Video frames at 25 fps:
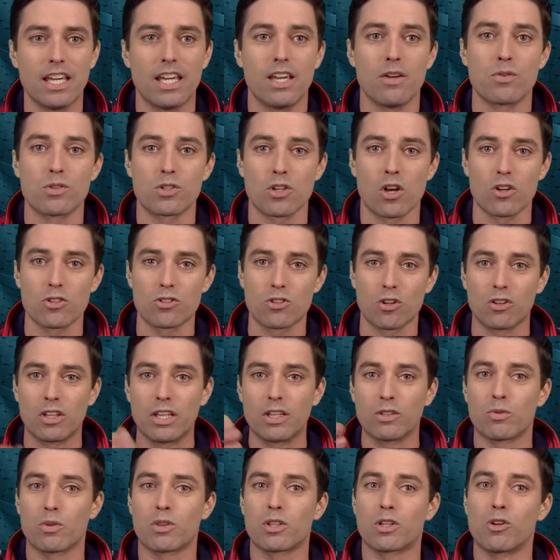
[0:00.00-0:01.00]
He was also
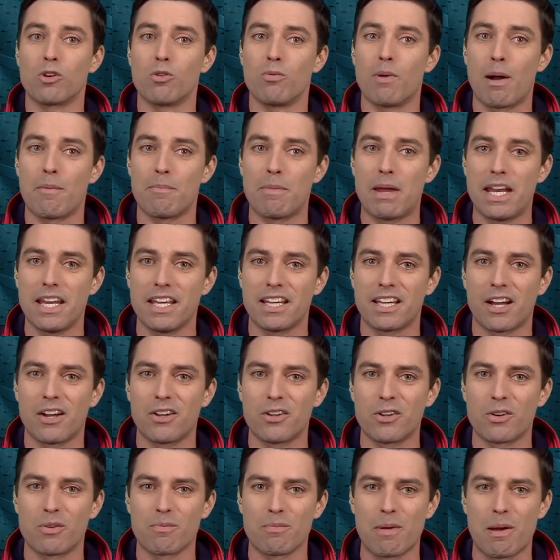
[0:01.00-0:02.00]
linked with Club America,
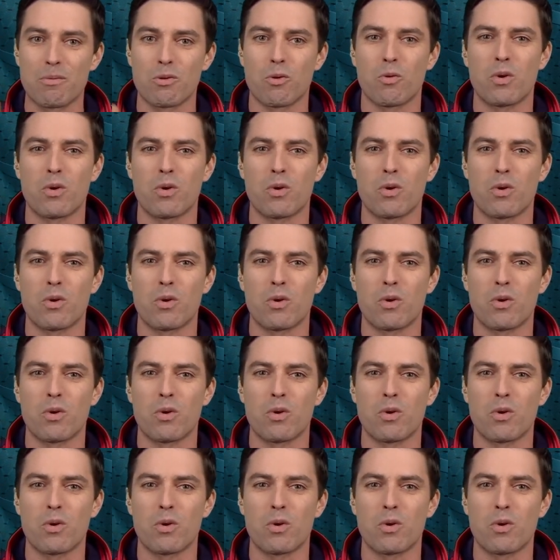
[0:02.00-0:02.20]
you remember.